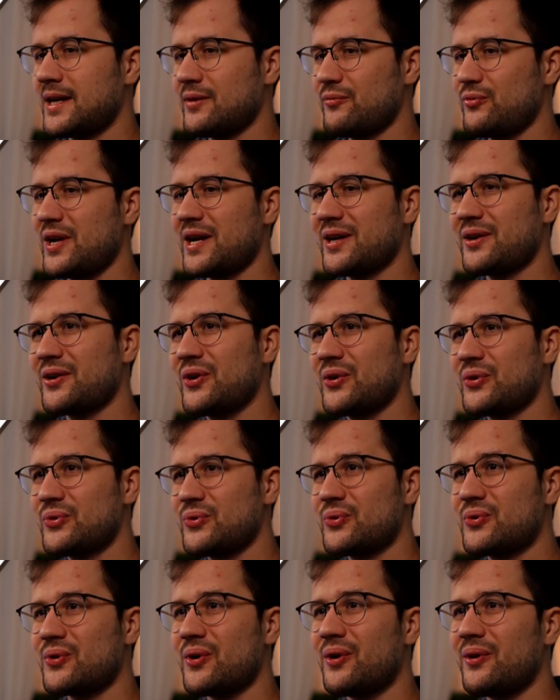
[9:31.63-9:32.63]
And we are going
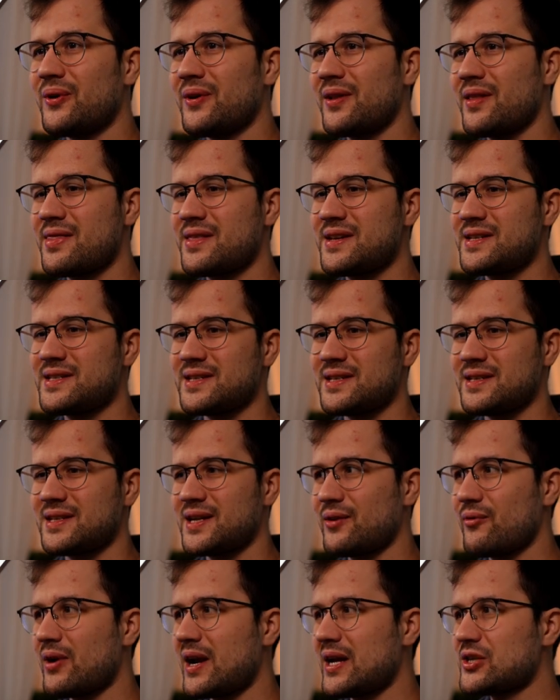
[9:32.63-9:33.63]
to call this
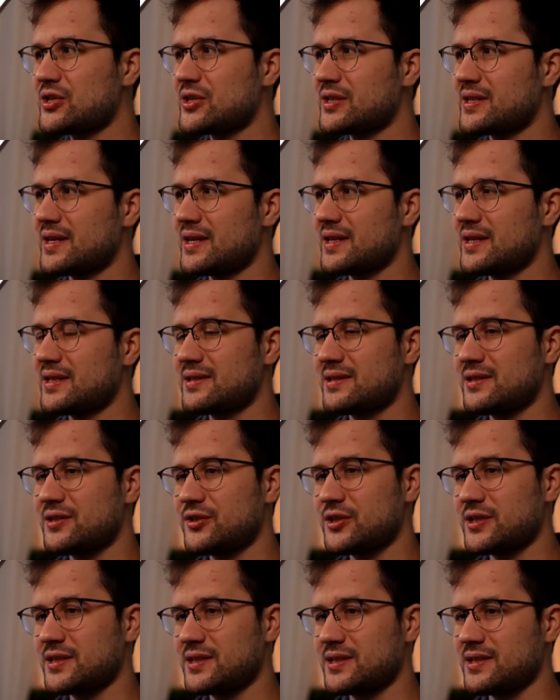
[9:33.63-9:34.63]
integration test
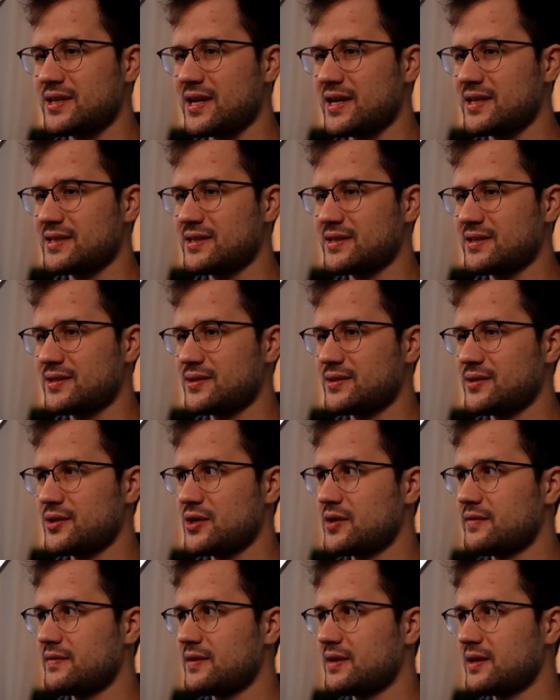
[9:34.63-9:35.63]
just test
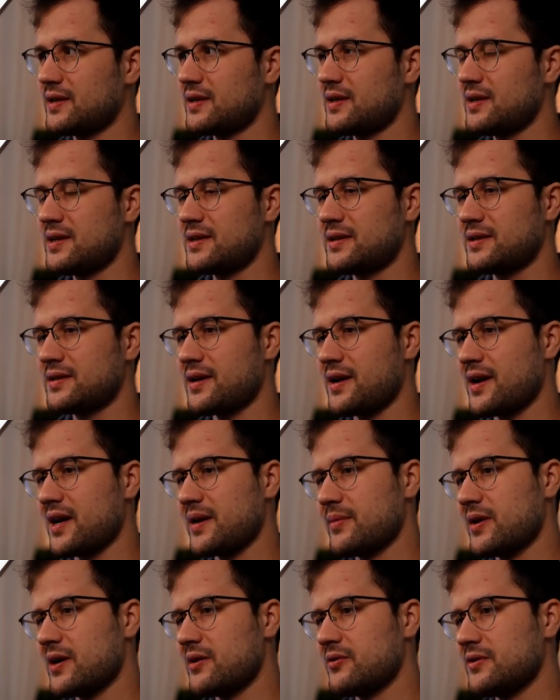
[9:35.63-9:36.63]
server
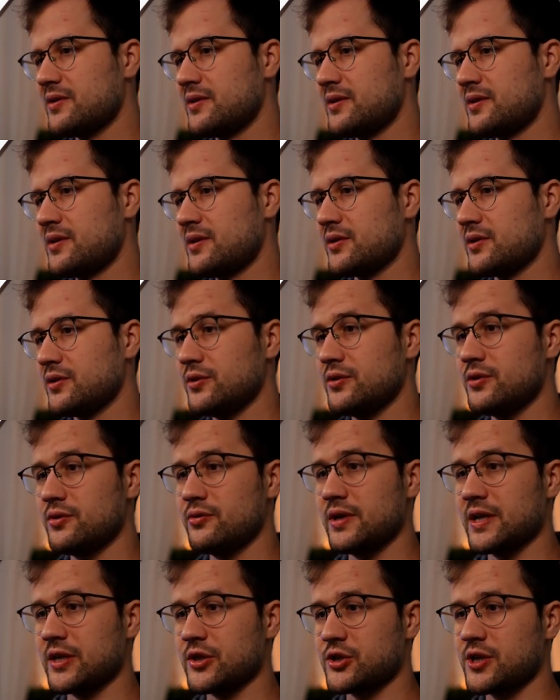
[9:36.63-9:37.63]
timeout
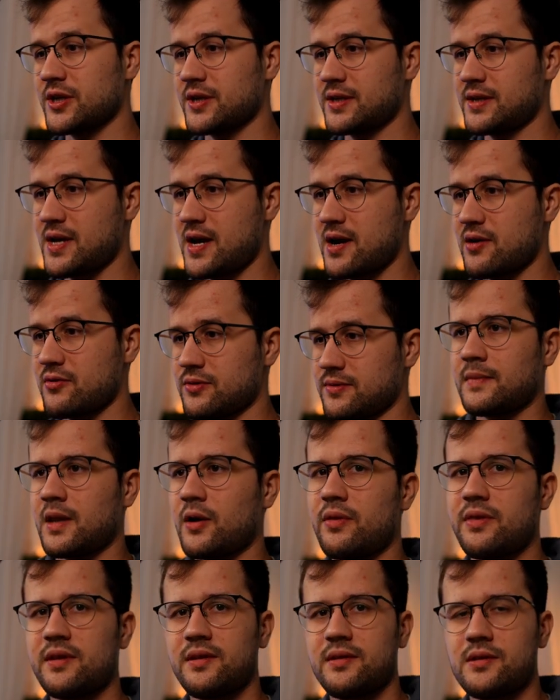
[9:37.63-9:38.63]
during shutdown.
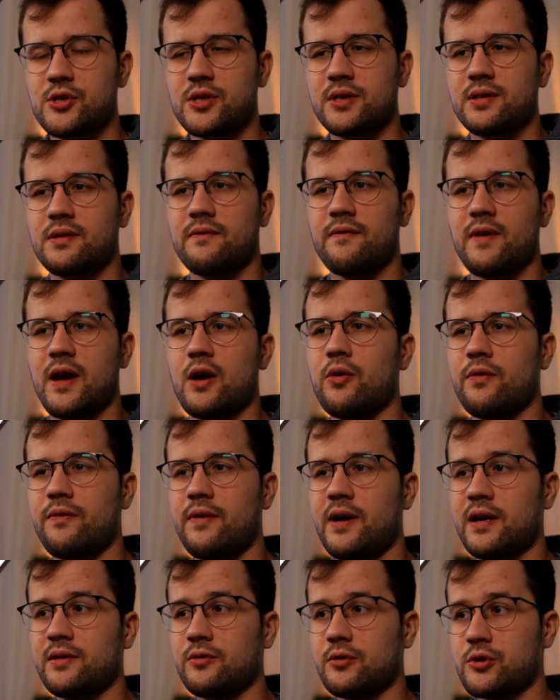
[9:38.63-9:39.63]
Now this just
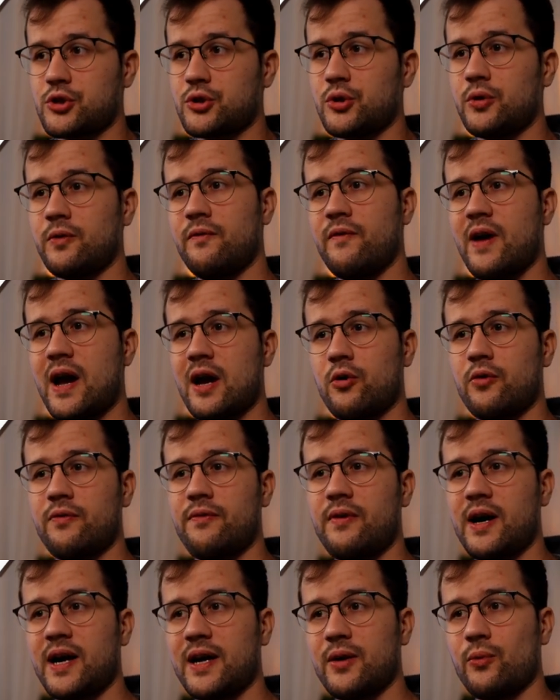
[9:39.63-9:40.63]
verifies or should
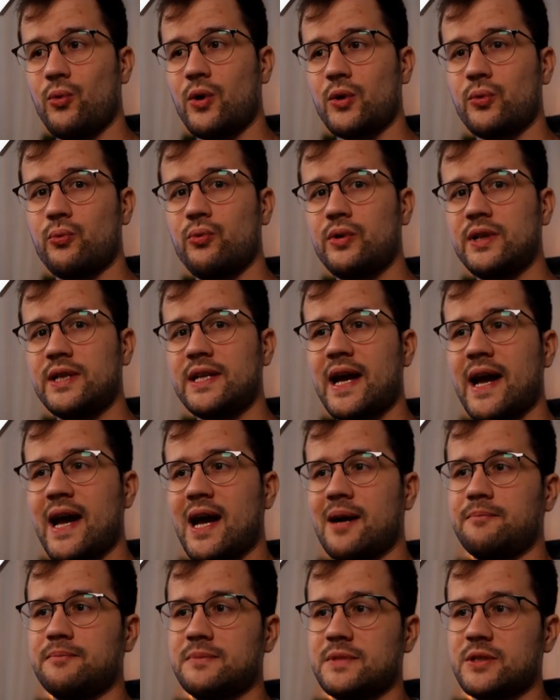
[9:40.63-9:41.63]
verify what really
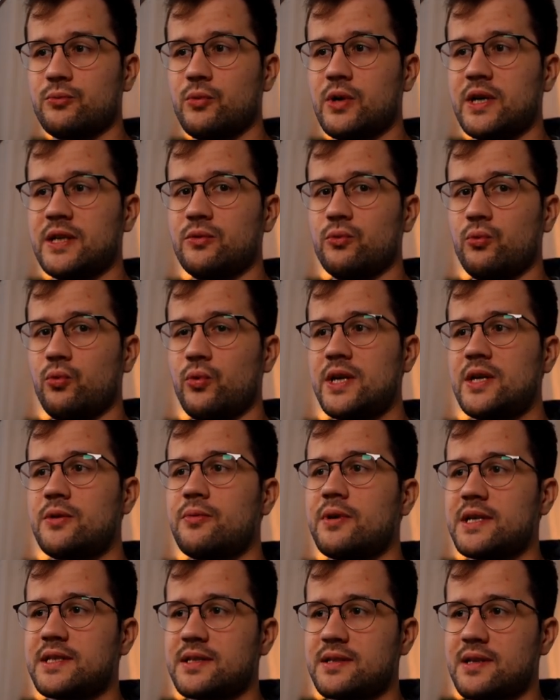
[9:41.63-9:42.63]
happens when
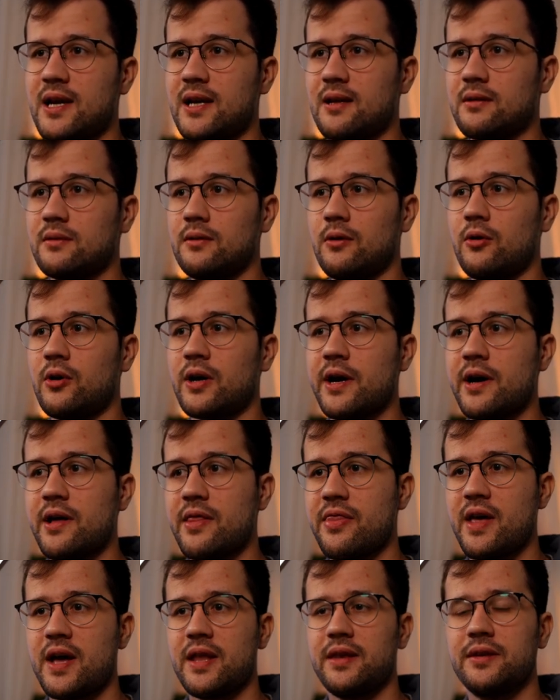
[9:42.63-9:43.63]
requests take longer
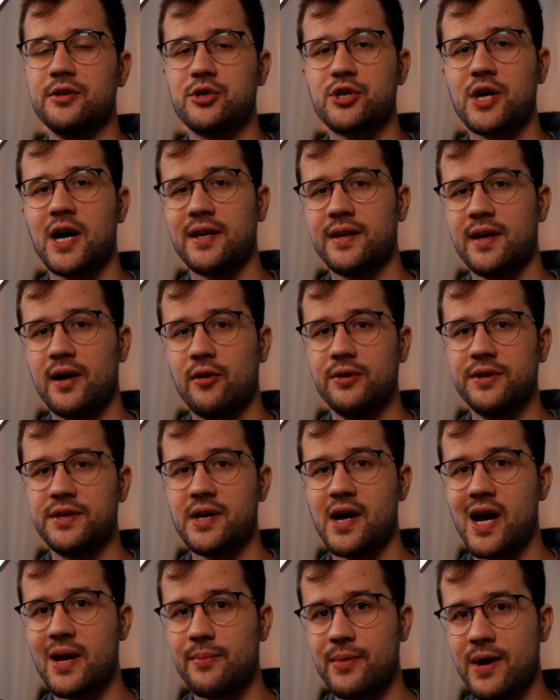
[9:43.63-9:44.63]
than the shutdown
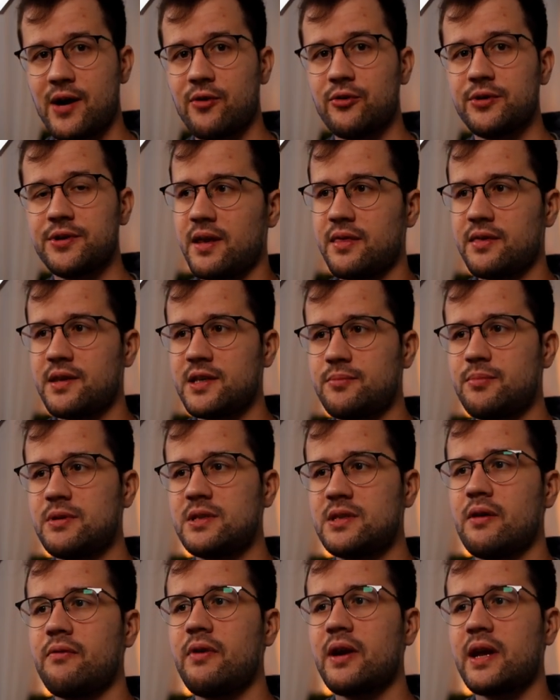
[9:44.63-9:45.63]
timeout. In this
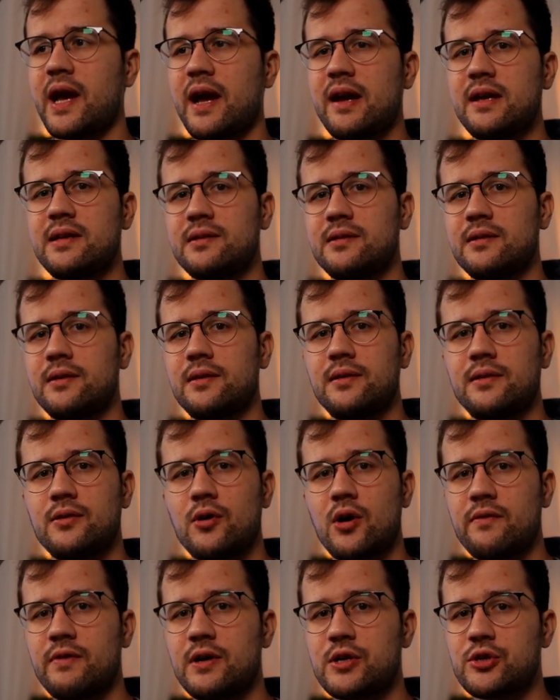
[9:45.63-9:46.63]
specific case, the
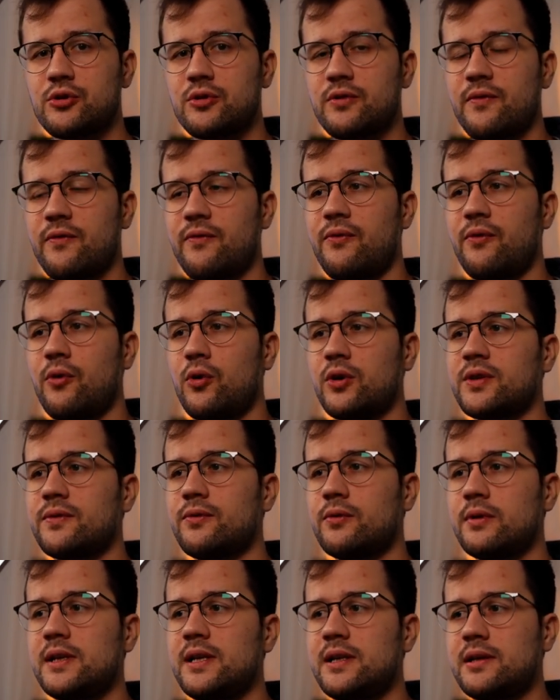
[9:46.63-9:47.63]
server should
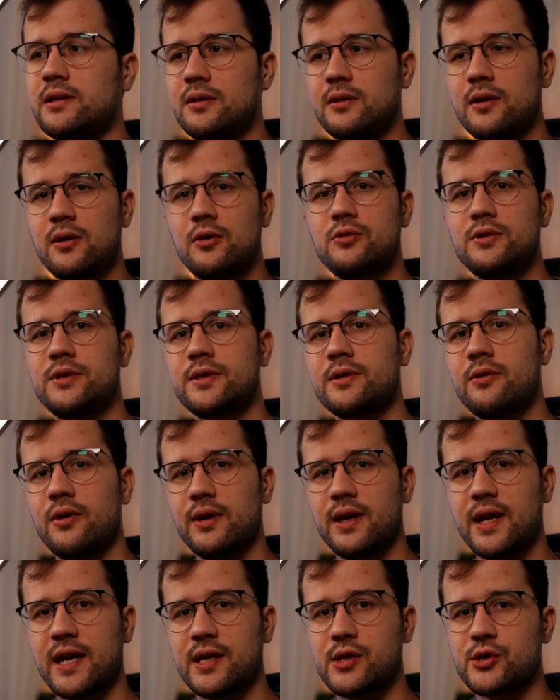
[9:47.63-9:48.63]
forcefully close
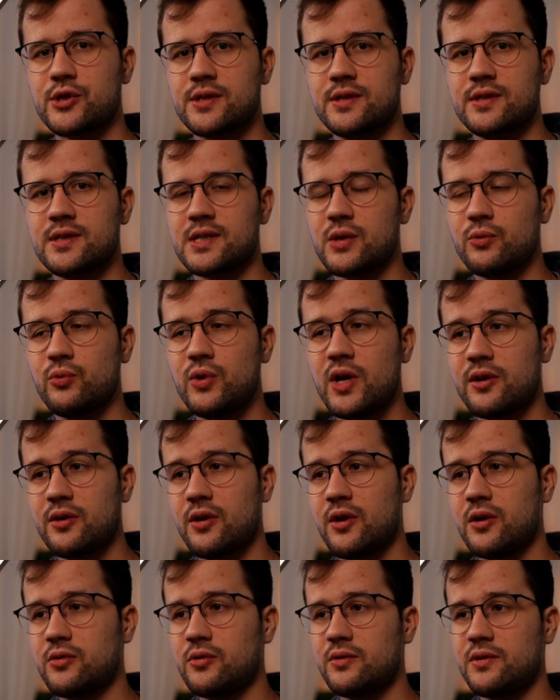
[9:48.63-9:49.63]
connections and we are
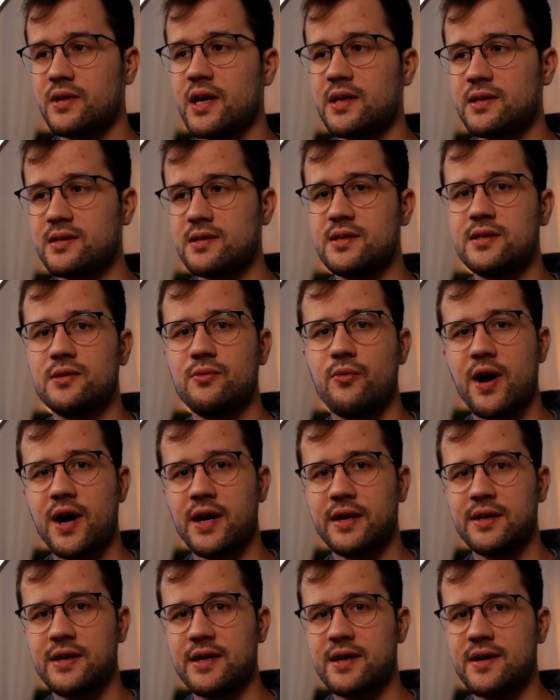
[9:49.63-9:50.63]
going to test this
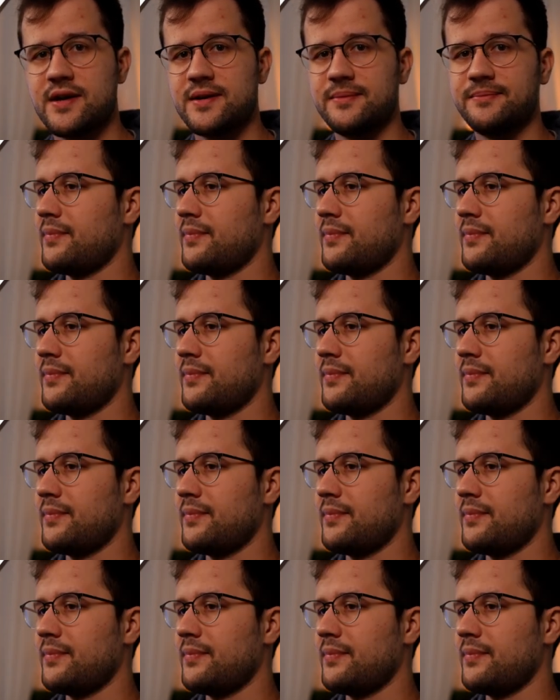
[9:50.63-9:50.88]
right here.